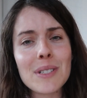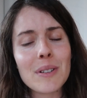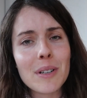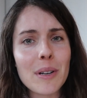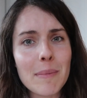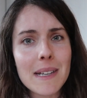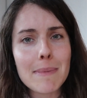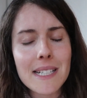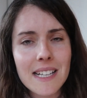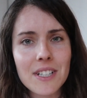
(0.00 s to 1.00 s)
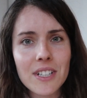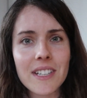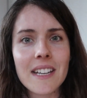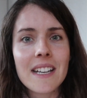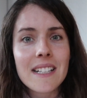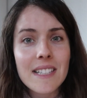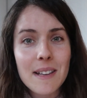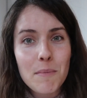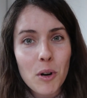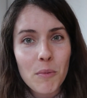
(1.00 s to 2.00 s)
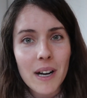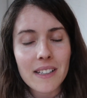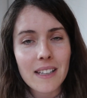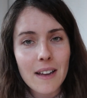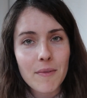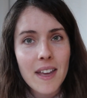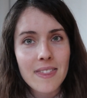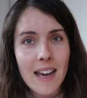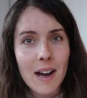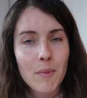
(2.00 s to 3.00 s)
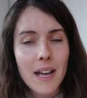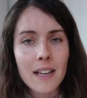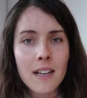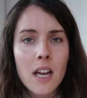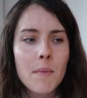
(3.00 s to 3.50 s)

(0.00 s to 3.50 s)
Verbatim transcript: so it could be potentially seeing more wildlife in that way.